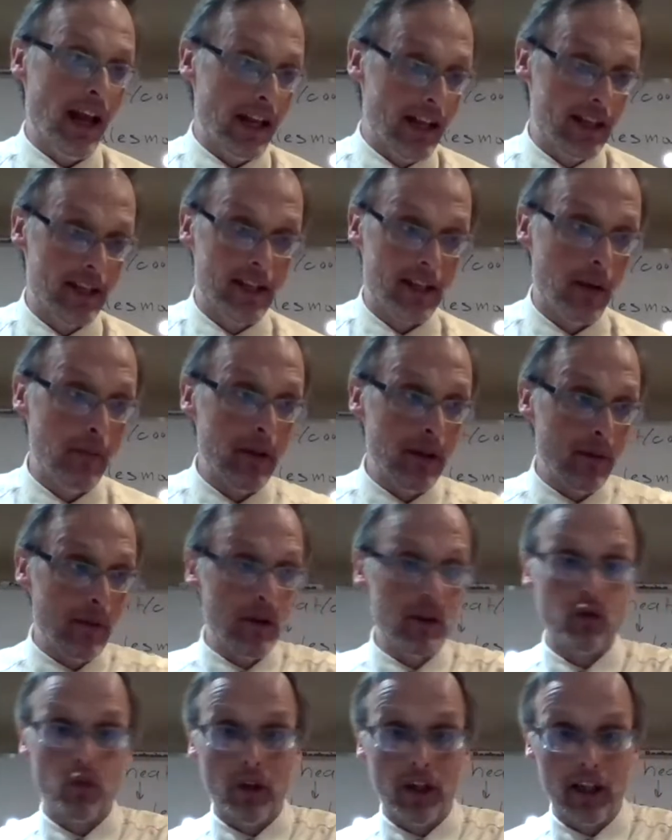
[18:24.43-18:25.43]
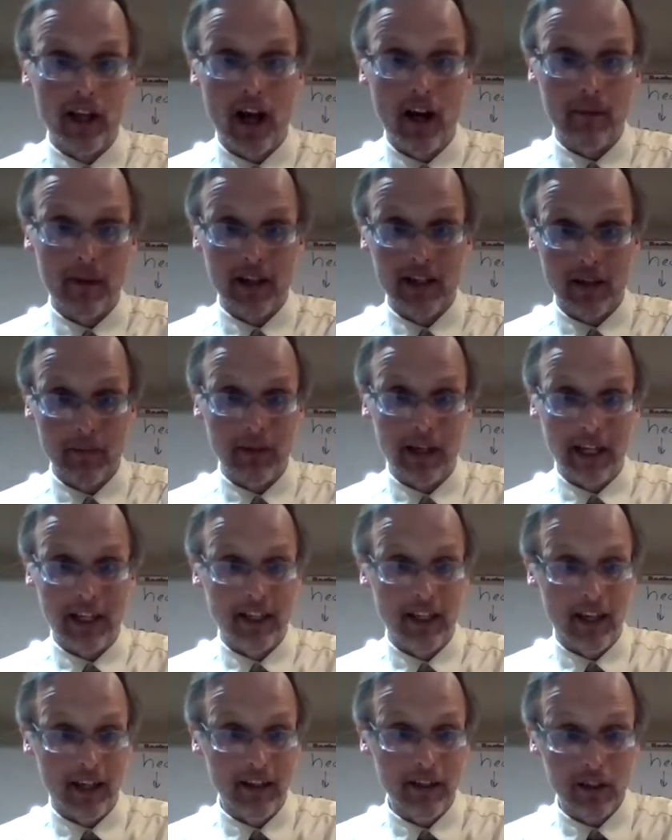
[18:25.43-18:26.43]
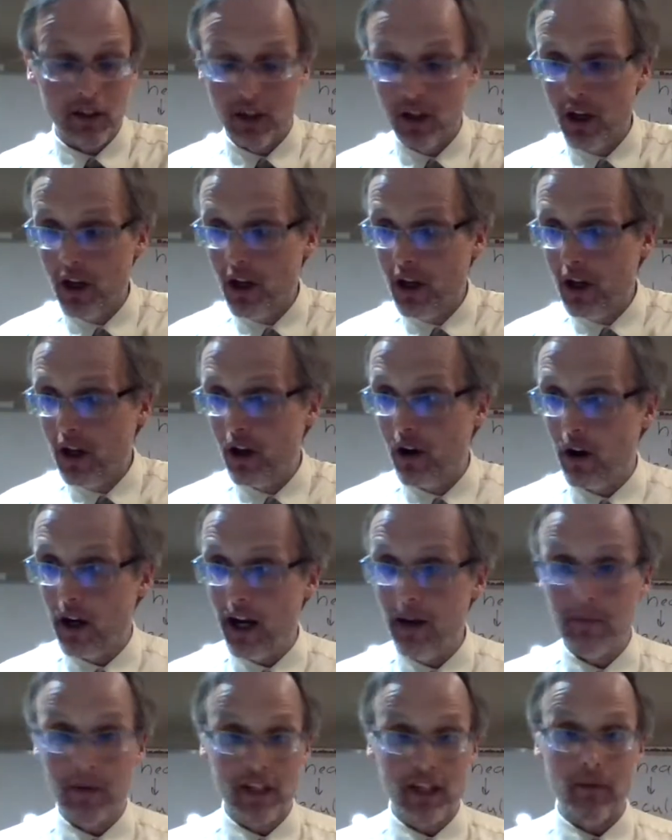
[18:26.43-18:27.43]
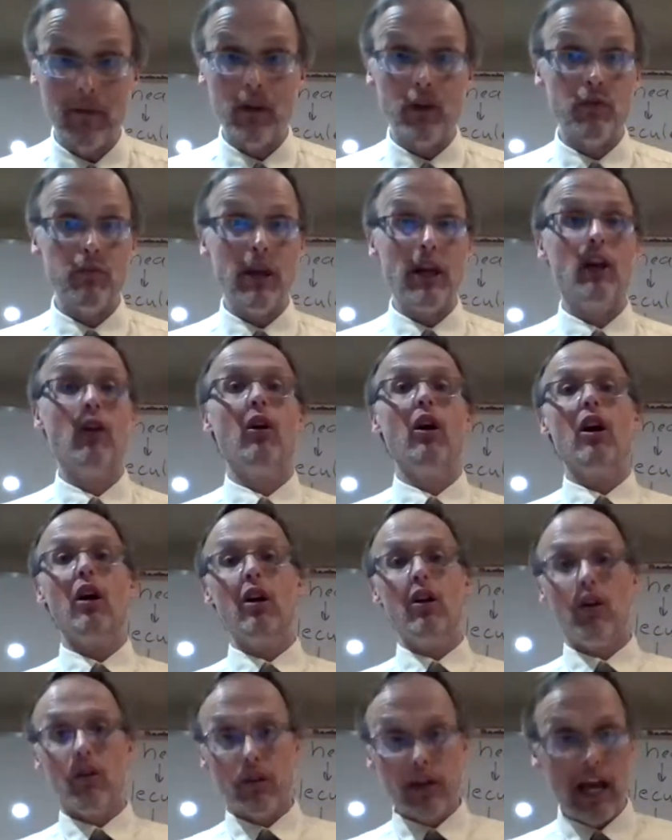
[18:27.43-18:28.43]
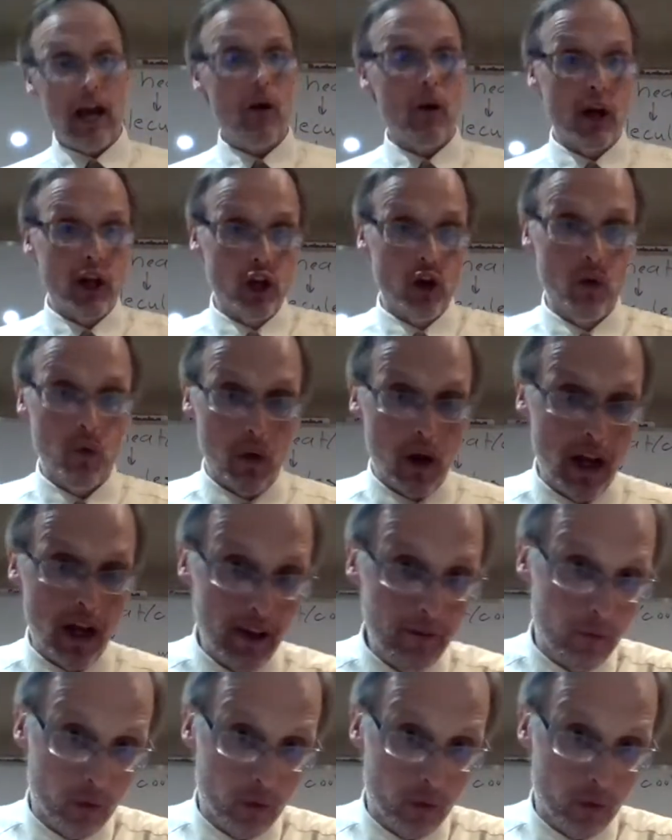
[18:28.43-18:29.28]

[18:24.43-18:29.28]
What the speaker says: And some of it's really obvious, something like this. Okay, but some of you may go, oh, now I know why.